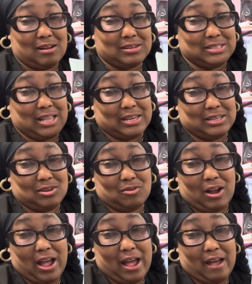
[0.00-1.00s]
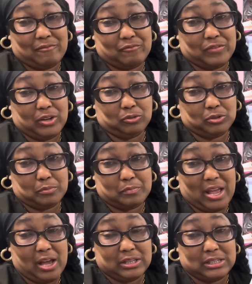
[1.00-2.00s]
because I didn't know how I felt
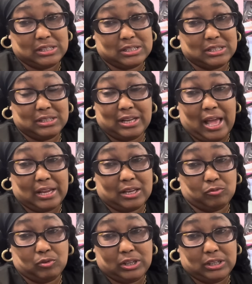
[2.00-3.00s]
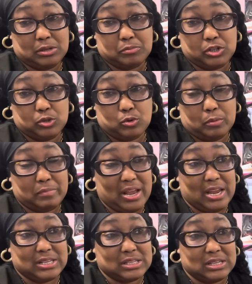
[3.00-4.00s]
about it until I get ready to do a
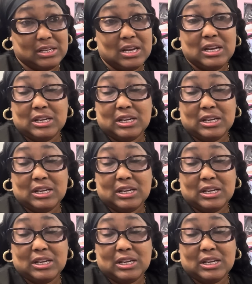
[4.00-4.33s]
basket.